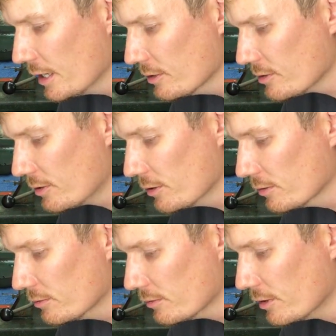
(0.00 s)
is
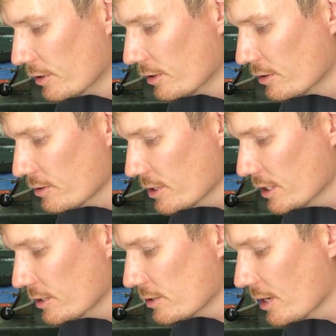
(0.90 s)
still
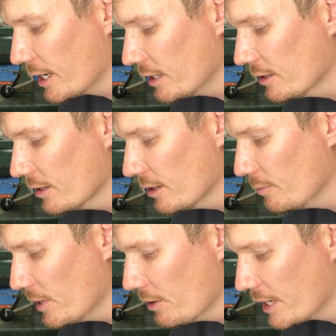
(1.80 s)
sitting snug in
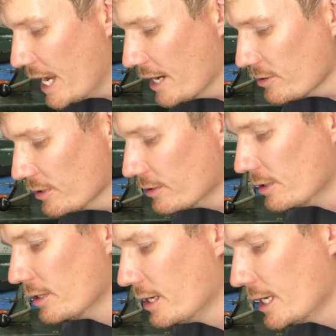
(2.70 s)
the bearing housing,
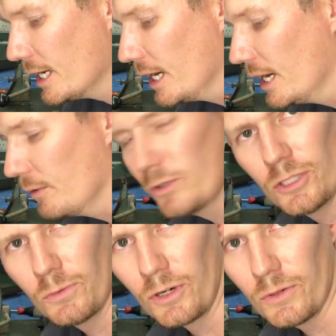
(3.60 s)

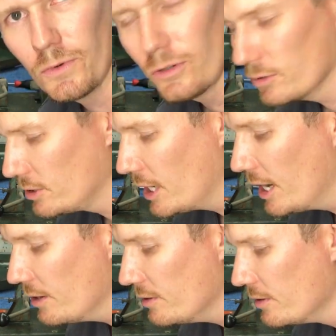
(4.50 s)
which is what you want.
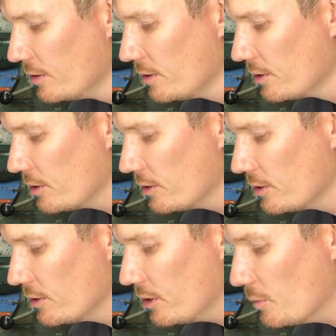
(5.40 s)
So
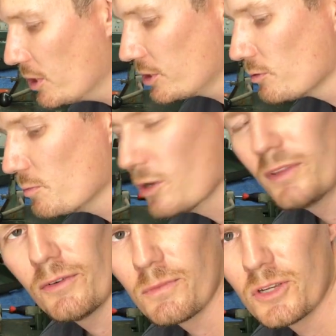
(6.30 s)
I might just
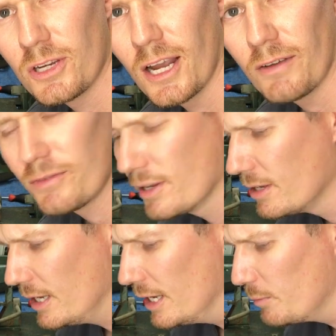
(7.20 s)
remove that from the shaft
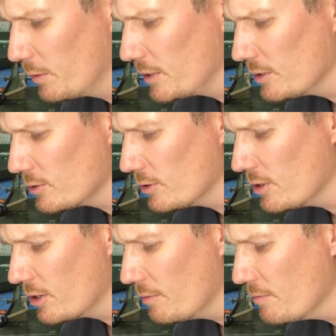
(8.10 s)
and pop that
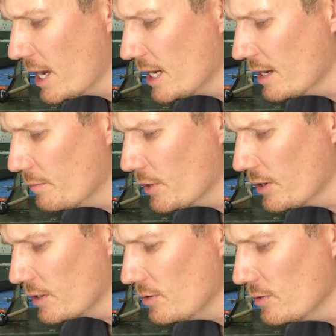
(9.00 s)
aside. I may end up
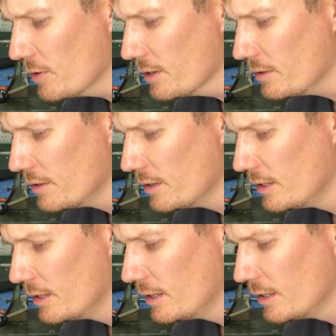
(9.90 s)
buying a new one,
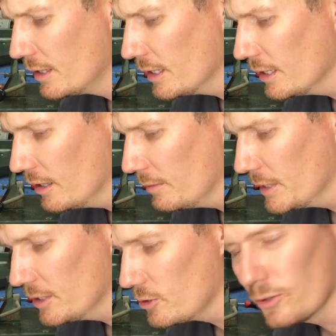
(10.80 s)

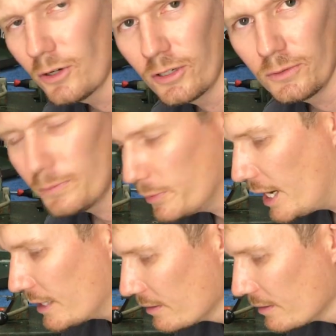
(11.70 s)
I'm undecided. But